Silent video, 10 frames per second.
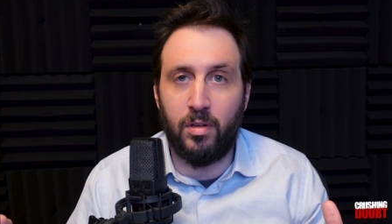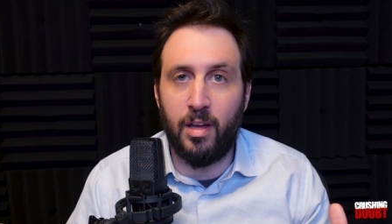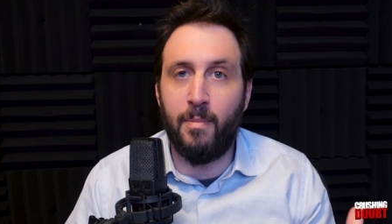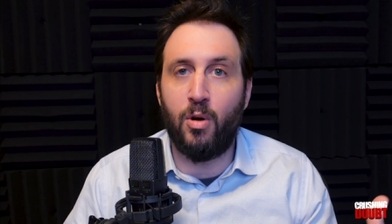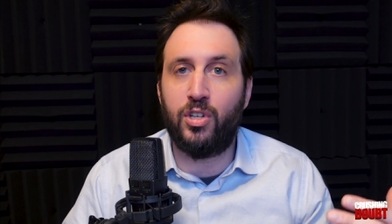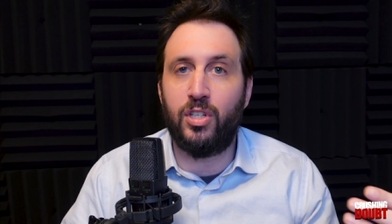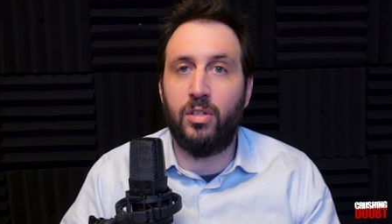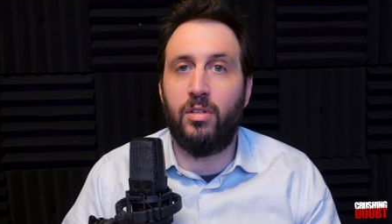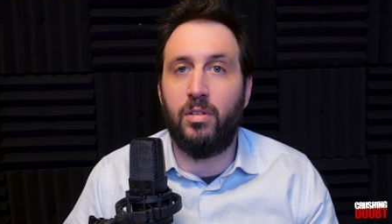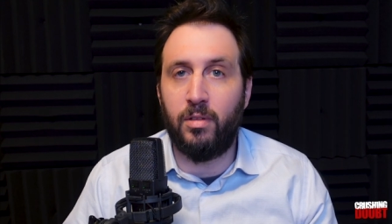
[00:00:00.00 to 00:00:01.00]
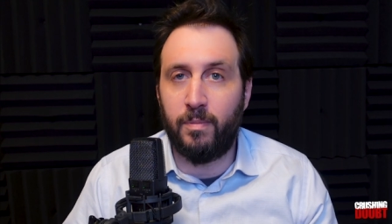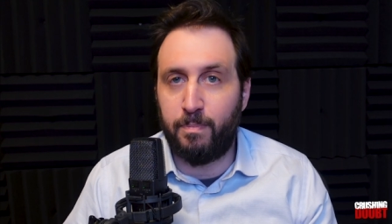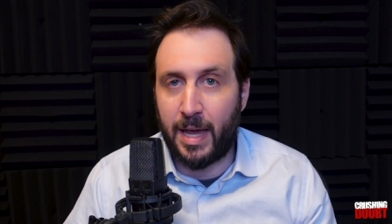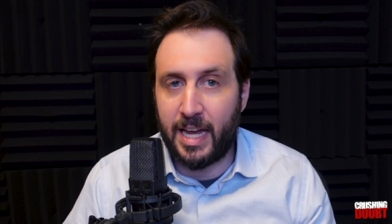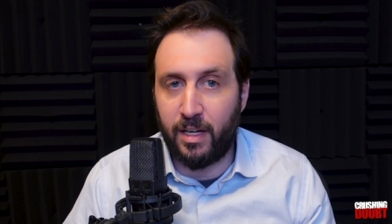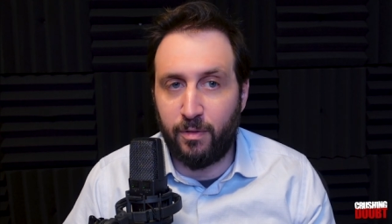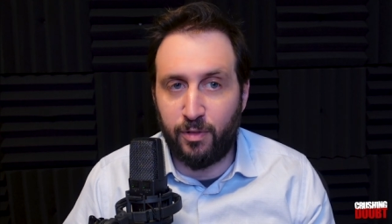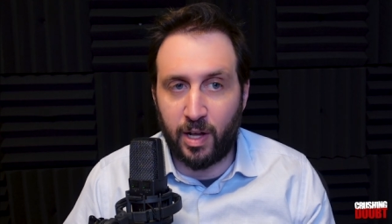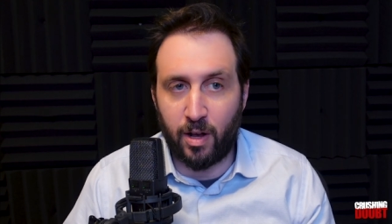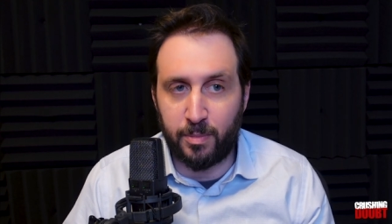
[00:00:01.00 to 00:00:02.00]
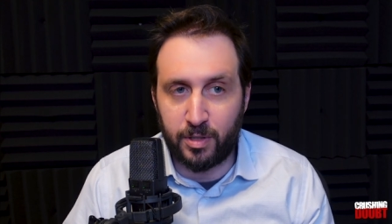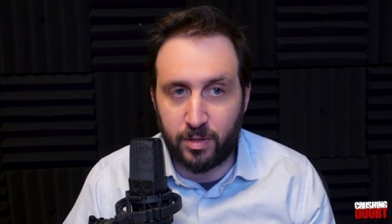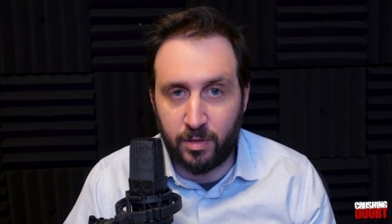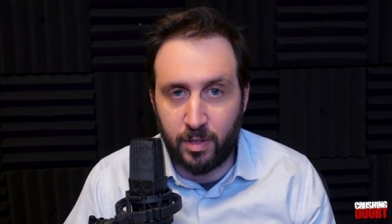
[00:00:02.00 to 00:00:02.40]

emotional pain flare ups.